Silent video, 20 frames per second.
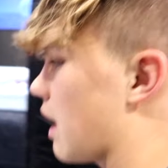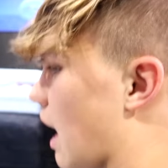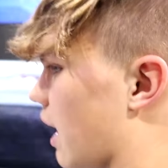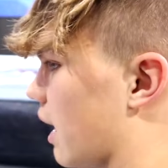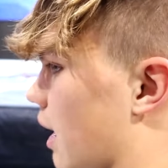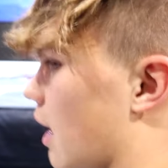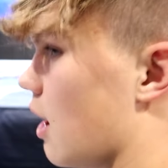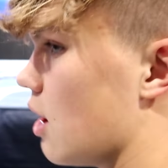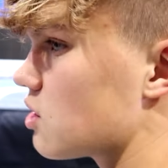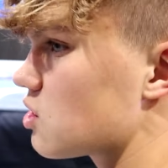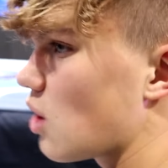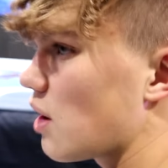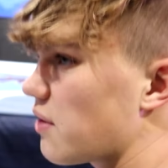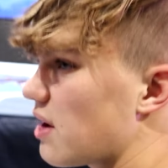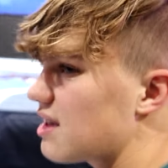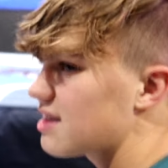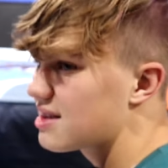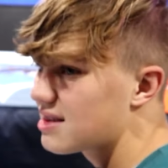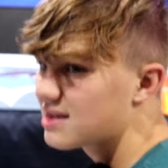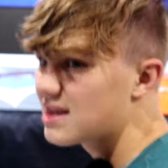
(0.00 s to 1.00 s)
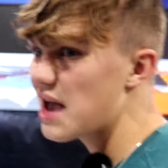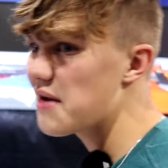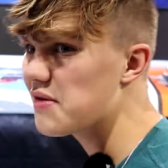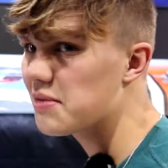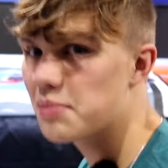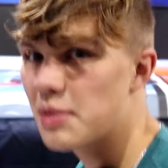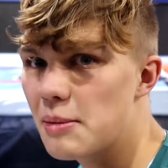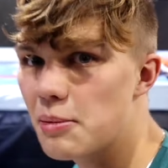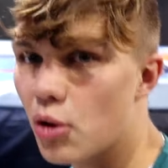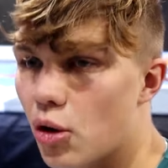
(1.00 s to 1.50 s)
Okay, so there's
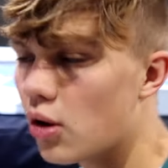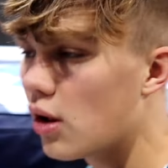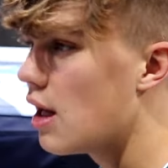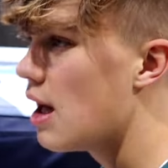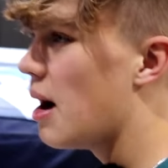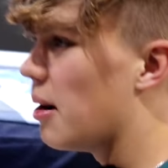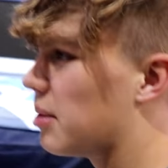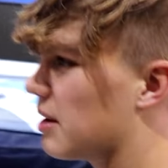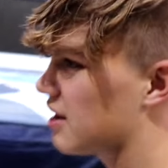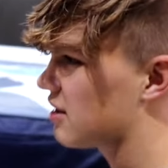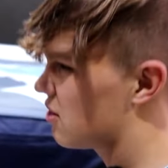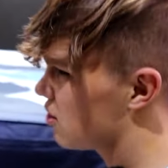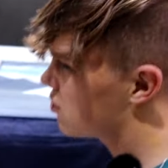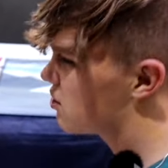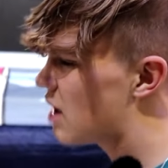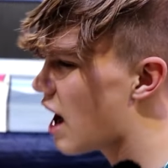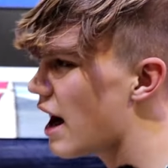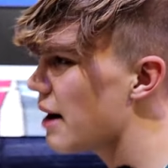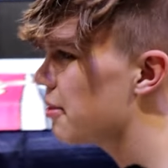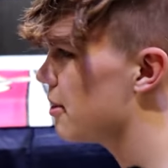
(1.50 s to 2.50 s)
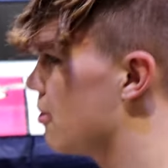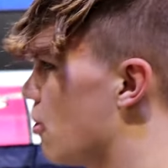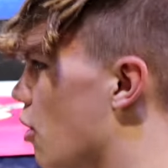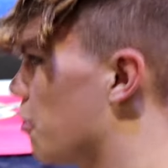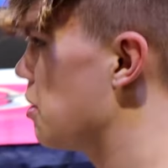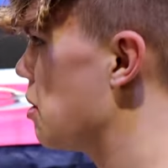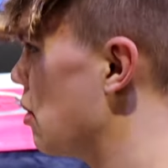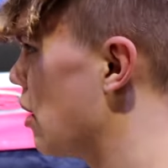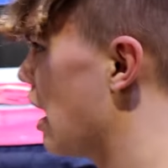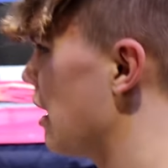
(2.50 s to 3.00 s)
7 people, but there's gotta be more
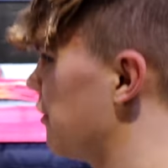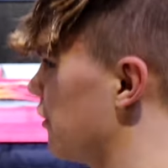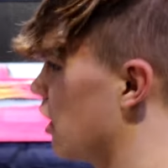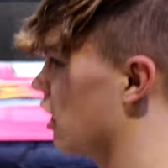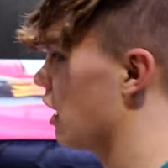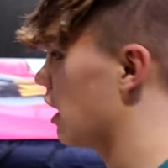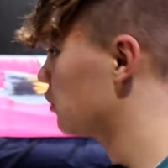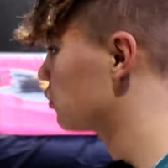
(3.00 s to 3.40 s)
people out there.